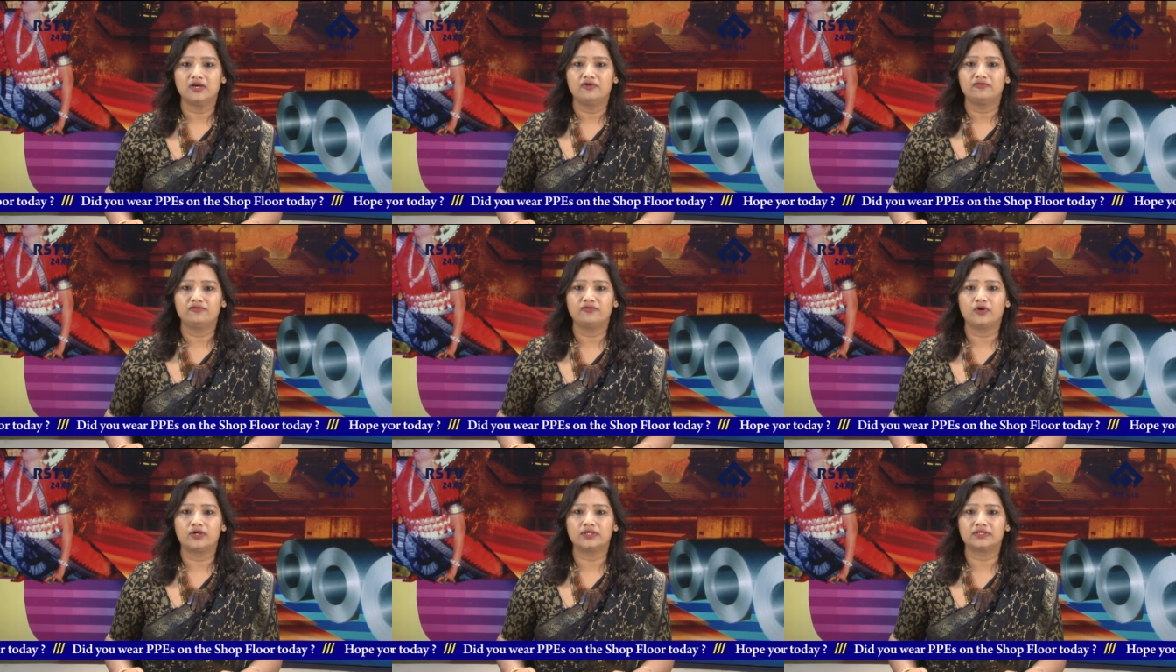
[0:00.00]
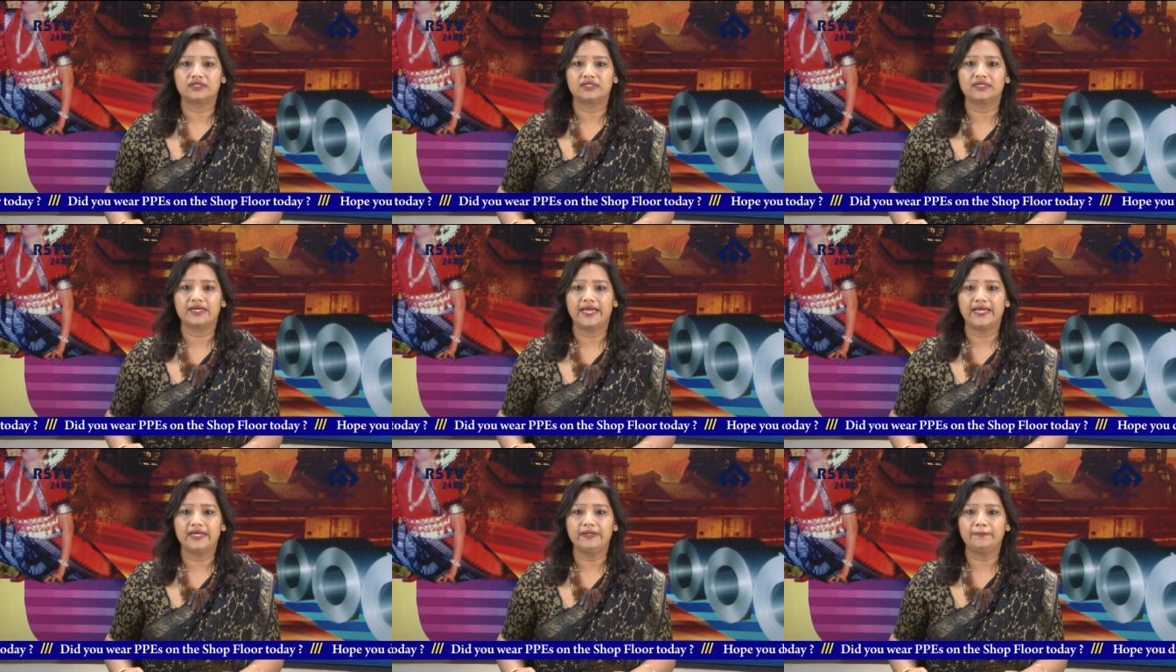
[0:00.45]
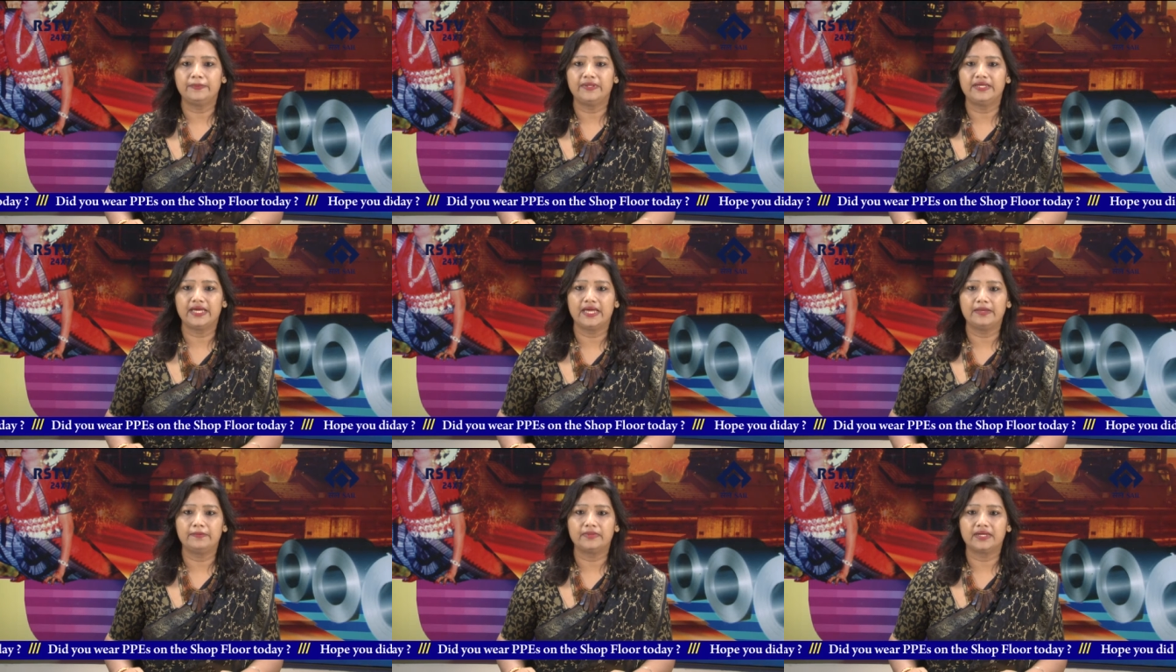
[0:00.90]
for the
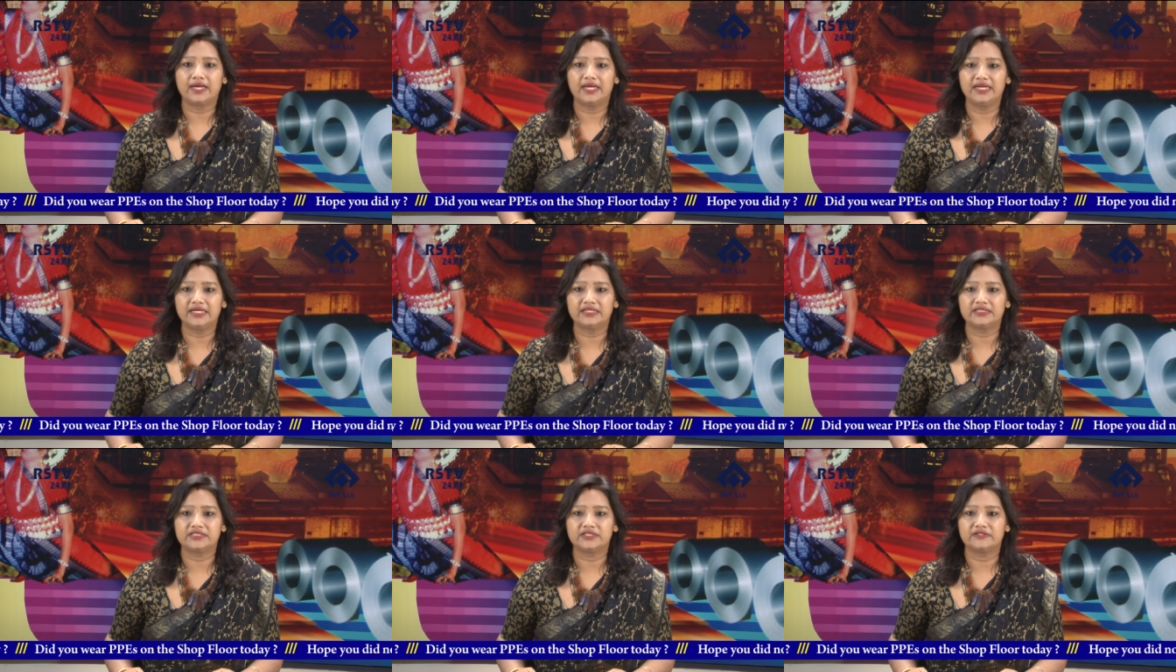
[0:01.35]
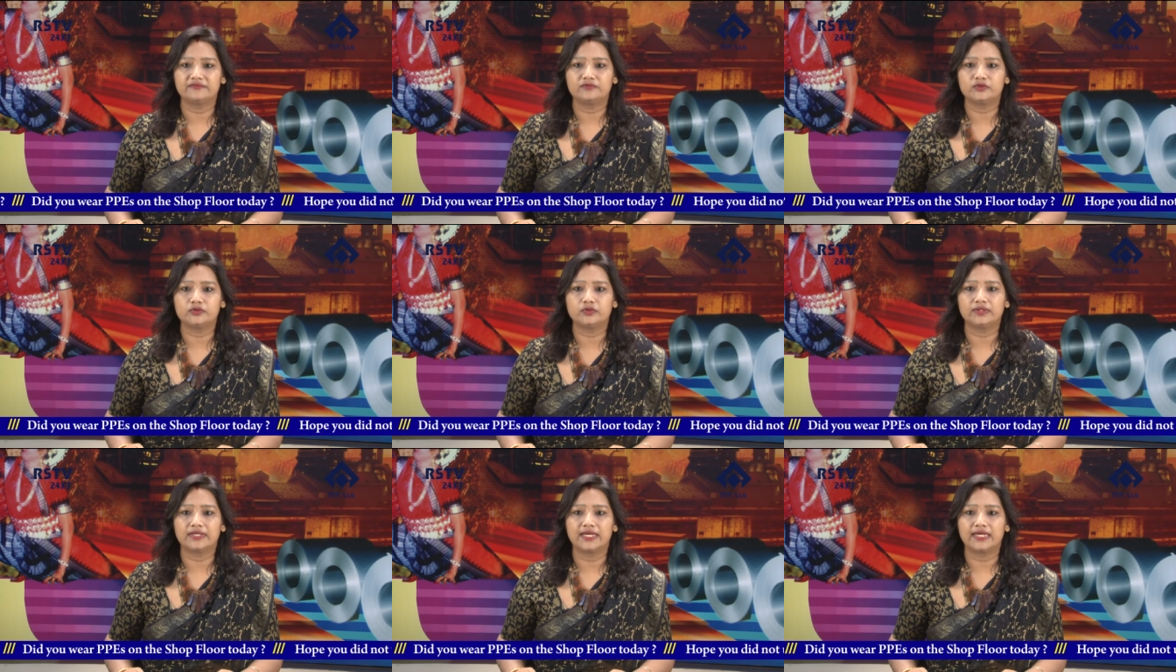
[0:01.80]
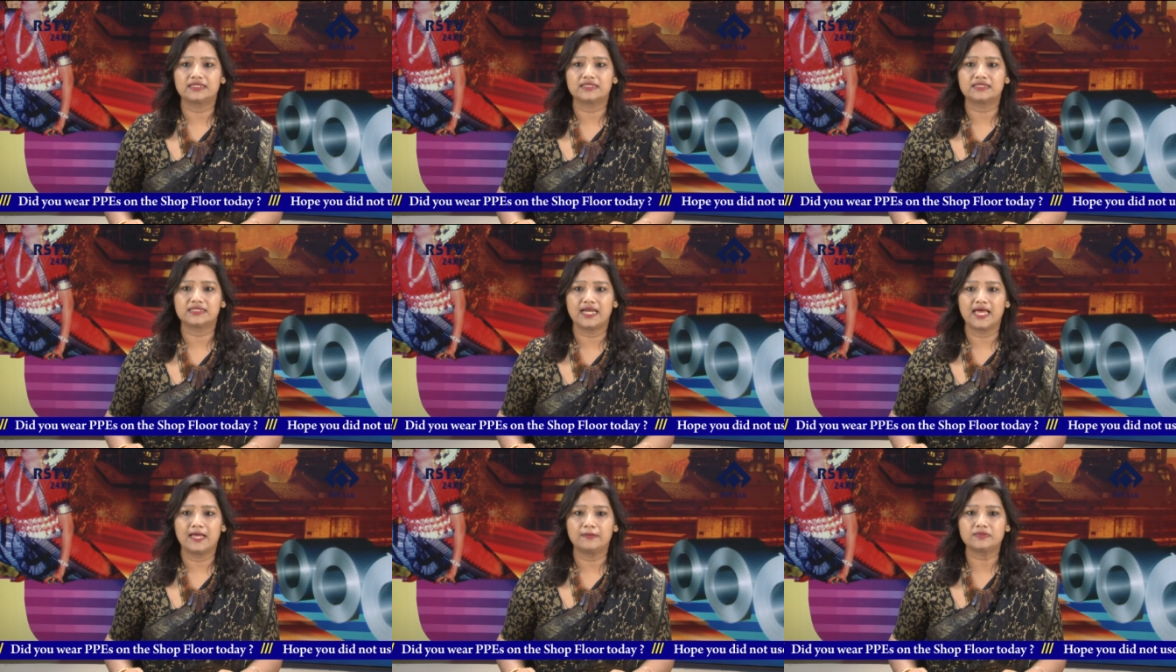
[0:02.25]
NPM collective to get
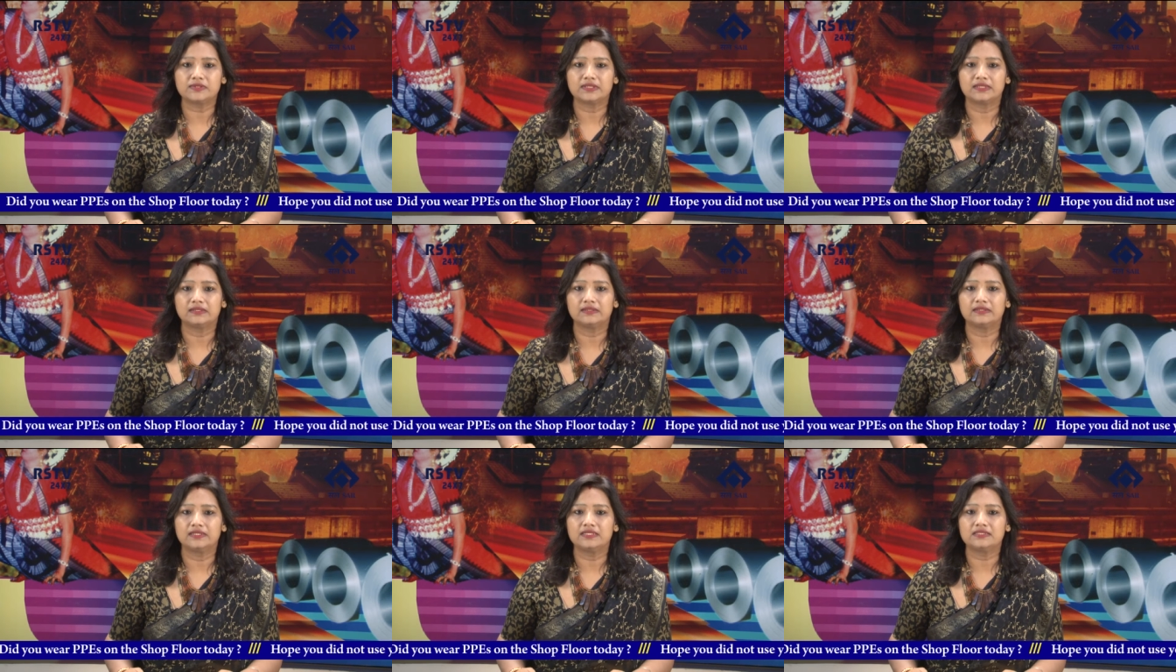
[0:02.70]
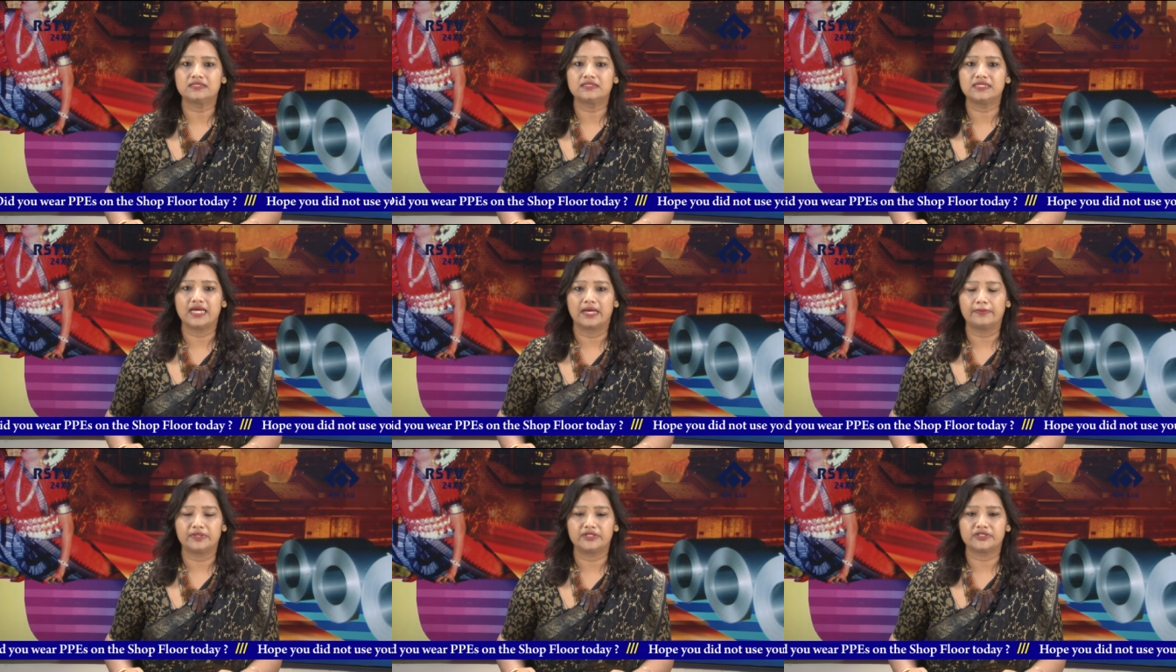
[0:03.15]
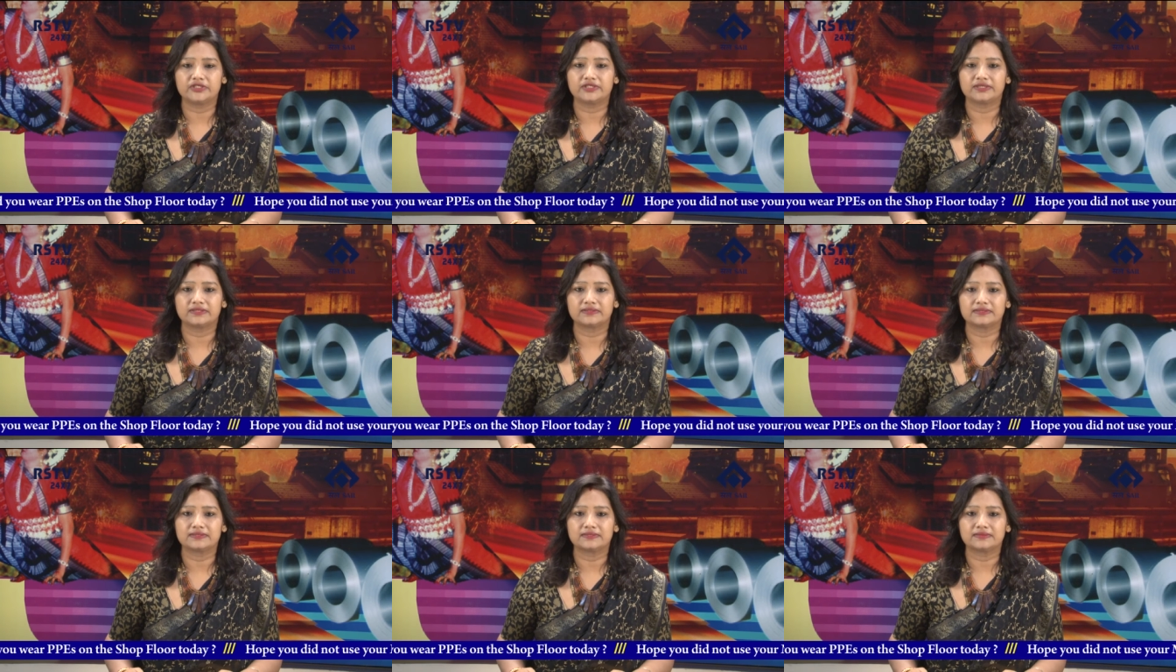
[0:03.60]
slabs in these
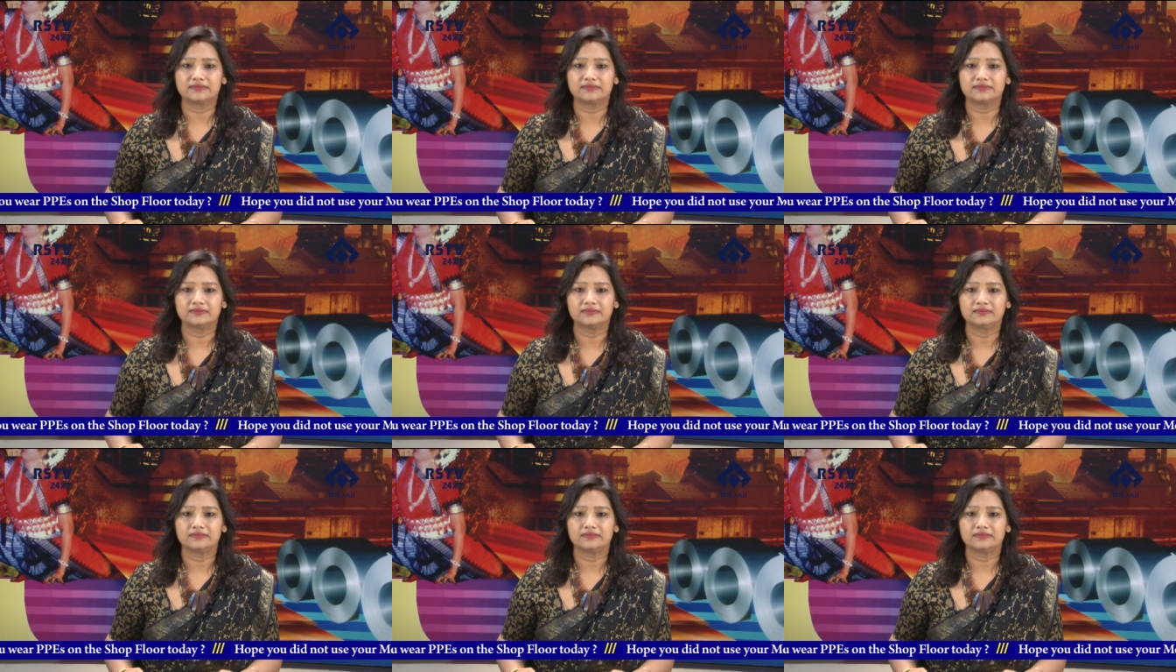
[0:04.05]
dimensions.